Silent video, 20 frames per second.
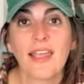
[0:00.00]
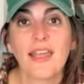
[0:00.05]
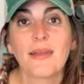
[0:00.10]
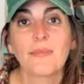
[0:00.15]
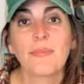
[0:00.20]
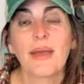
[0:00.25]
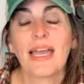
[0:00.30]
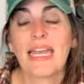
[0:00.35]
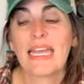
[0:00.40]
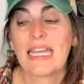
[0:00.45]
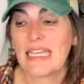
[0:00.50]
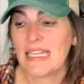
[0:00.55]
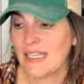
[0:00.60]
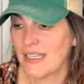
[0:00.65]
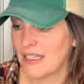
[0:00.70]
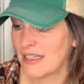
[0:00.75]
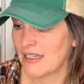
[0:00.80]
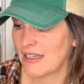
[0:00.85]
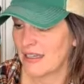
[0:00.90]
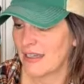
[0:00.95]
And my
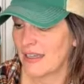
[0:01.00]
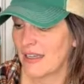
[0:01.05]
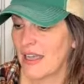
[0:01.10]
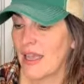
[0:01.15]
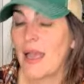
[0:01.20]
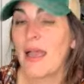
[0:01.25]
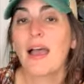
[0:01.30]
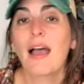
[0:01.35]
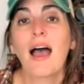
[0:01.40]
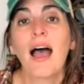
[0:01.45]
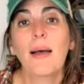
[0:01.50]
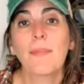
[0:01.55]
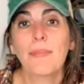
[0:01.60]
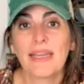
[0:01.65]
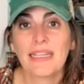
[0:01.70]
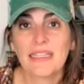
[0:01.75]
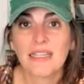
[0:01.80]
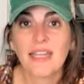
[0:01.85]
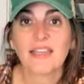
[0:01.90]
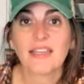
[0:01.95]

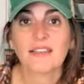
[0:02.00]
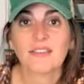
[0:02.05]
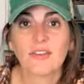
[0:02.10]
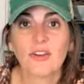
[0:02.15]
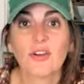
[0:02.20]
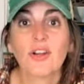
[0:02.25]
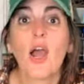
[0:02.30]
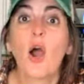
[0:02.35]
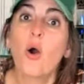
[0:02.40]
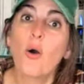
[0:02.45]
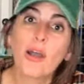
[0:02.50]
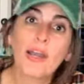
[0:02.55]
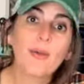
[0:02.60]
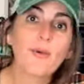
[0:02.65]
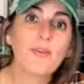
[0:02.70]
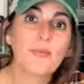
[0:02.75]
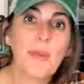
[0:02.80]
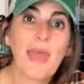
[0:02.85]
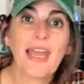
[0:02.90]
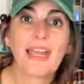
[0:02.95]
my legs hurt. Oh, and I
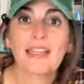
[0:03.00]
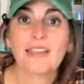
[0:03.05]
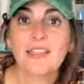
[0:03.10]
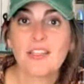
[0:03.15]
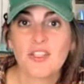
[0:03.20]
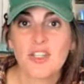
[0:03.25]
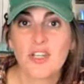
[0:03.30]
was back at the